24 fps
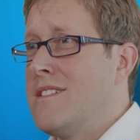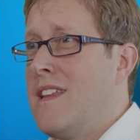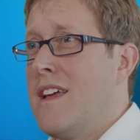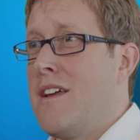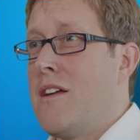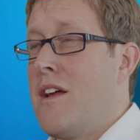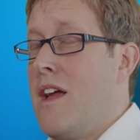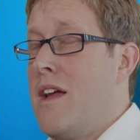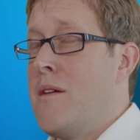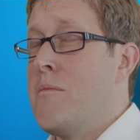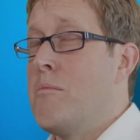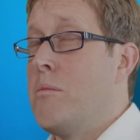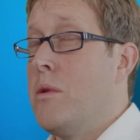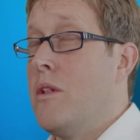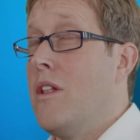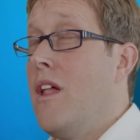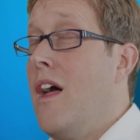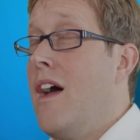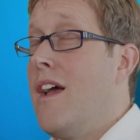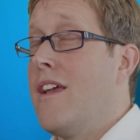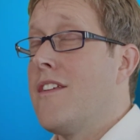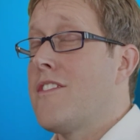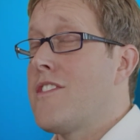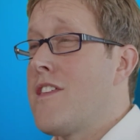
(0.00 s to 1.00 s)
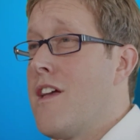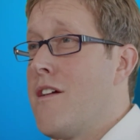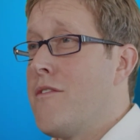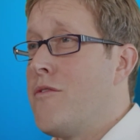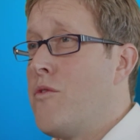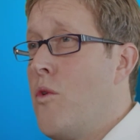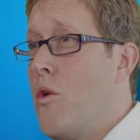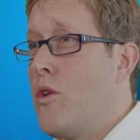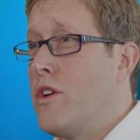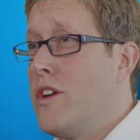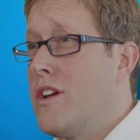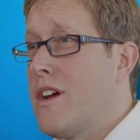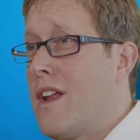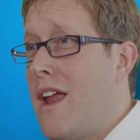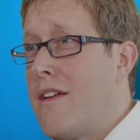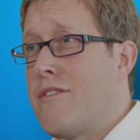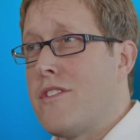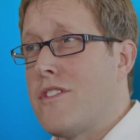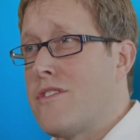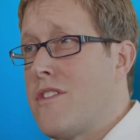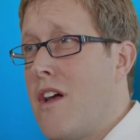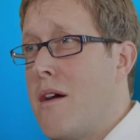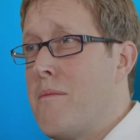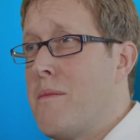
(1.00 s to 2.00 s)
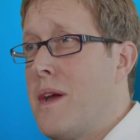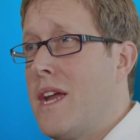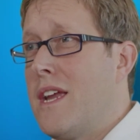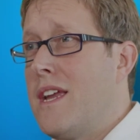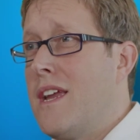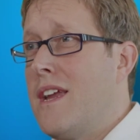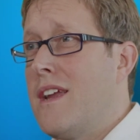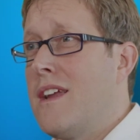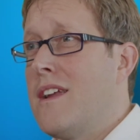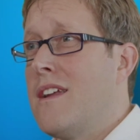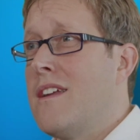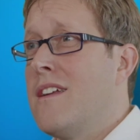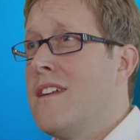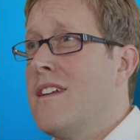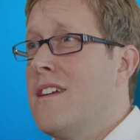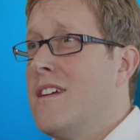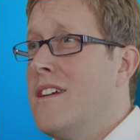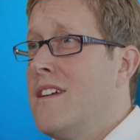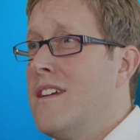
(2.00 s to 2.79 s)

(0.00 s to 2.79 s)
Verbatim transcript: That implies, therefore, you're gonna have to start making